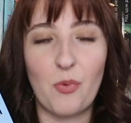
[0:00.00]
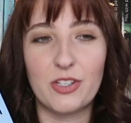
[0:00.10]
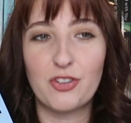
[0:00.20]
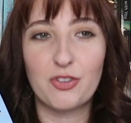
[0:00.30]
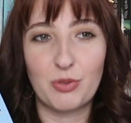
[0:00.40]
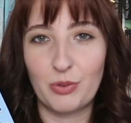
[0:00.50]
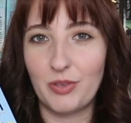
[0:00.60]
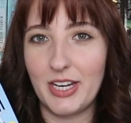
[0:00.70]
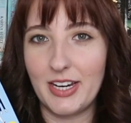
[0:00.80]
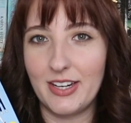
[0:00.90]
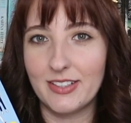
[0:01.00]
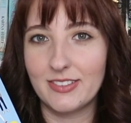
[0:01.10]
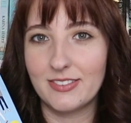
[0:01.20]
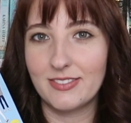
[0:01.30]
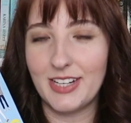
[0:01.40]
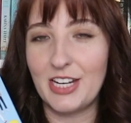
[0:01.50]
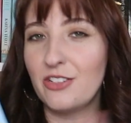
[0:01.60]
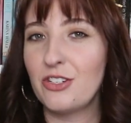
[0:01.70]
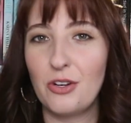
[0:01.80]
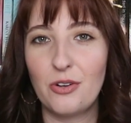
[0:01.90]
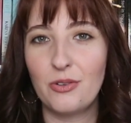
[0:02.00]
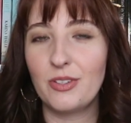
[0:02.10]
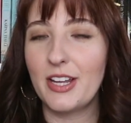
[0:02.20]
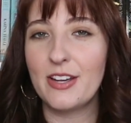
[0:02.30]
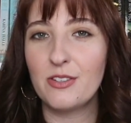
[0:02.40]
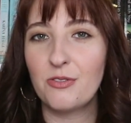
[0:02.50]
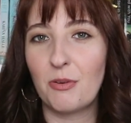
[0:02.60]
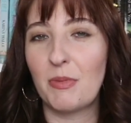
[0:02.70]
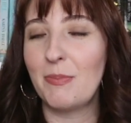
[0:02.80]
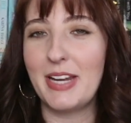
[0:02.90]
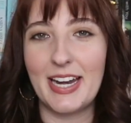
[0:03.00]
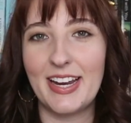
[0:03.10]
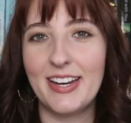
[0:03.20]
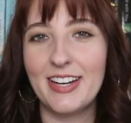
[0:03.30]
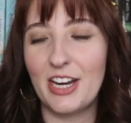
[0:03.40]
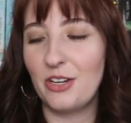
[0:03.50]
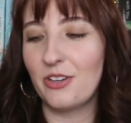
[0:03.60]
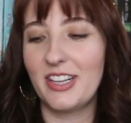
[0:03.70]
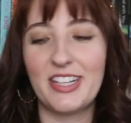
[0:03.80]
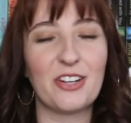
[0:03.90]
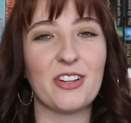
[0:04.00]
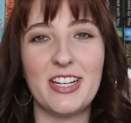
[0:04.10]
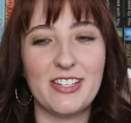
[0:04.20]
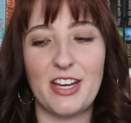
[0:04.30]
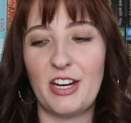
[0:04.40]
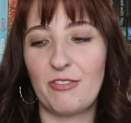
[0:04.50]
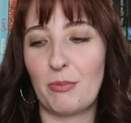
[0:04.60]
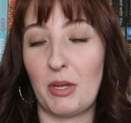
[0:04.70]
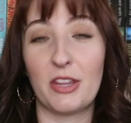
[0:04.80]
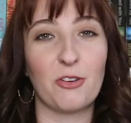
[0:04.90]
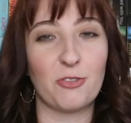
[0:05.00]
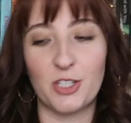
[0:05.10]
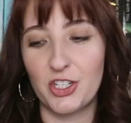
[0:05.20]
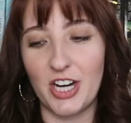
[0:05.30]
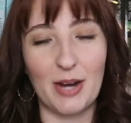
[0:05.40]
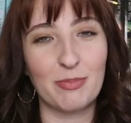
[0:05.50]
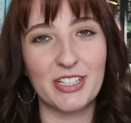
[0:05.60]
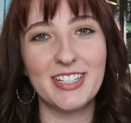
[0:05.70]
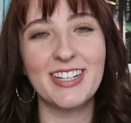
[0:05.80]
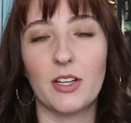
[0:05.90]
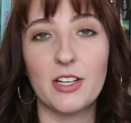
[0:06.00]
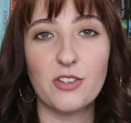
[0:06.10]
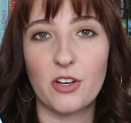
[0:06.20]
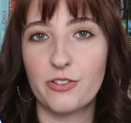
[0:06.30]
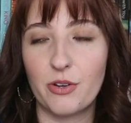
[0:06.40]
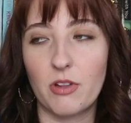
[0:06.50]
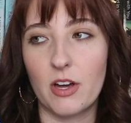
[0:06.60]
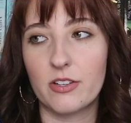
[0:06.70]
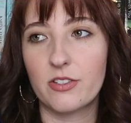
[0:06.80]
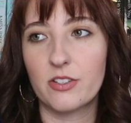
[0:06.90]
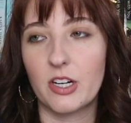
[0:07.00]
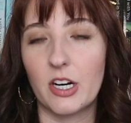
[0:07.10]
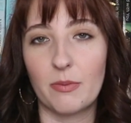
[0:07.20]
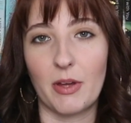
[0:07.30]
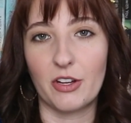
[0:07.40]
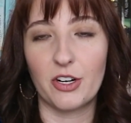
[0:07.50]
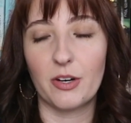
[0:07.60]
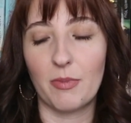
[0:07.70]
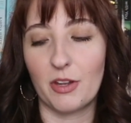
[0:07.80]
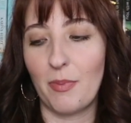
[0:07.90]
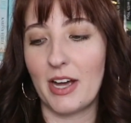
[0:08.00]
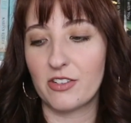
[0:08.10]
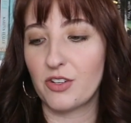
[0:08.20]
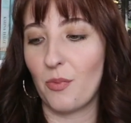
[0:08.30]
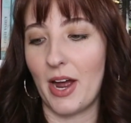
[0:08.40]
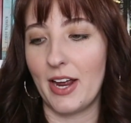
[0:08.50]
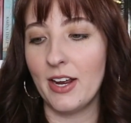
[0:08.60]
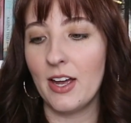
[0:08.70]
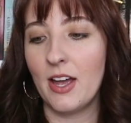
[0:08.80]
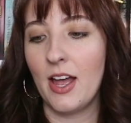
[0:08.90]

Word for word: was truly into Liz from the beginning, and you can literally see it from like the first chapter. Liz also lost her mother, her mother passed away,